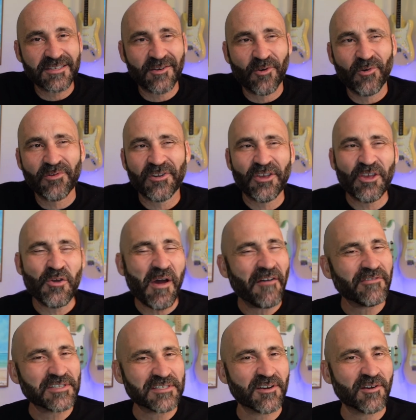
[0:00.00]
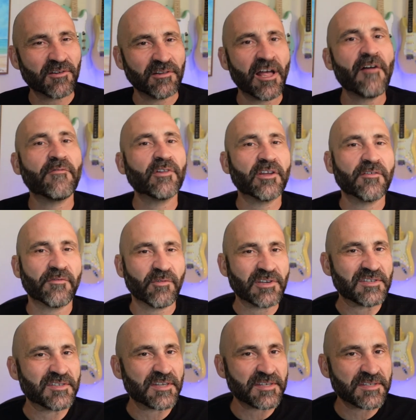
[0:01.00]
Or do you have a certain level of
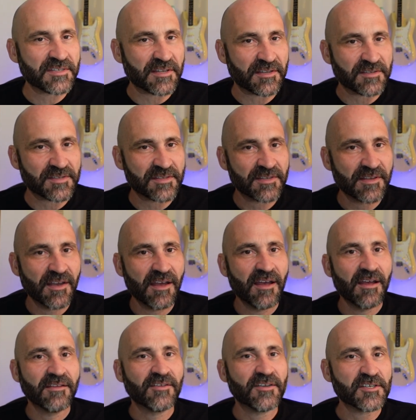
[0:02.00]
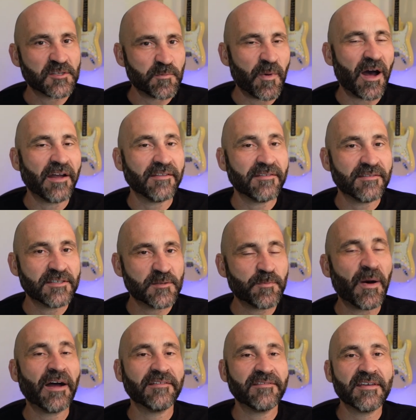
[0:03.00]
resistance to spon
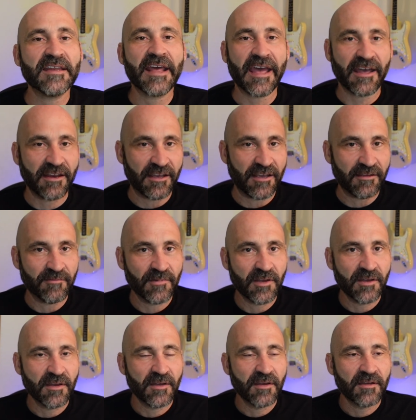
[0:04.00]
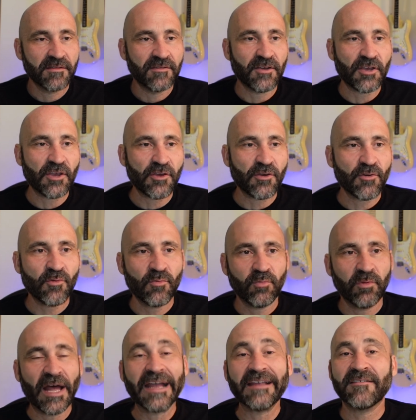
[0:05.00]
spontaneity? Do you
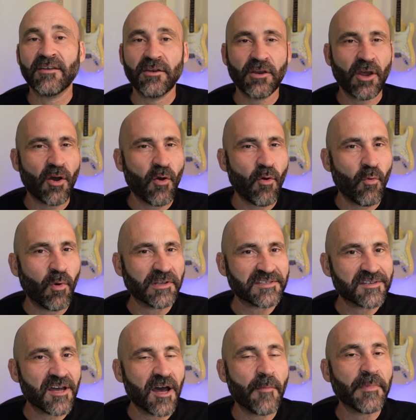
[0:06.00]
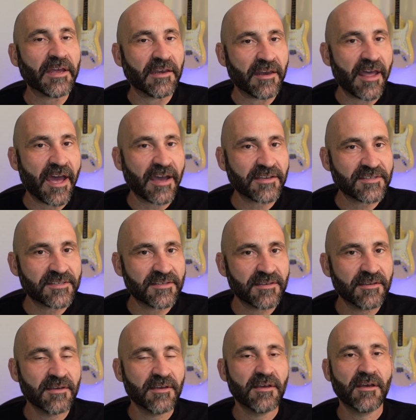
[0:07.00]
like to know what's coming
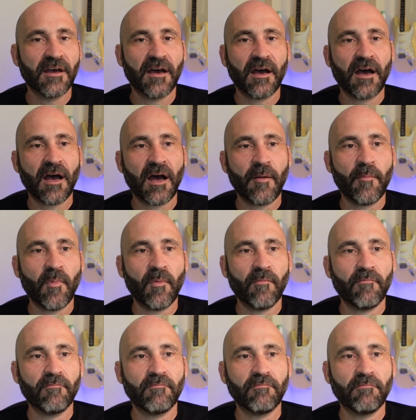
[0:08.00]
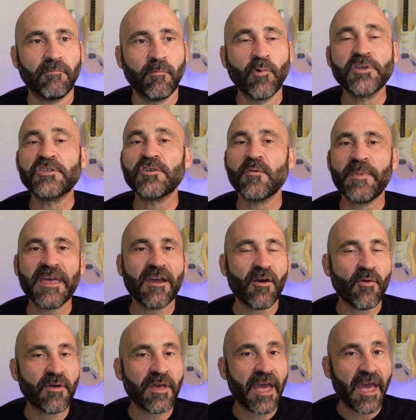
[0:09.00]
next? Um, would you be
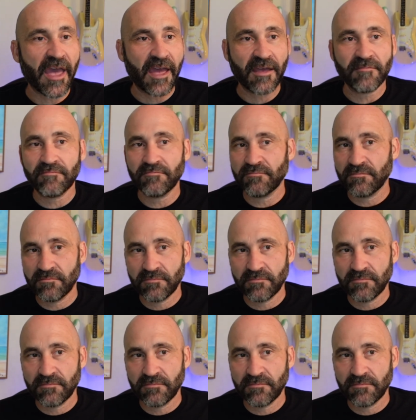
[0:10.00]
okay?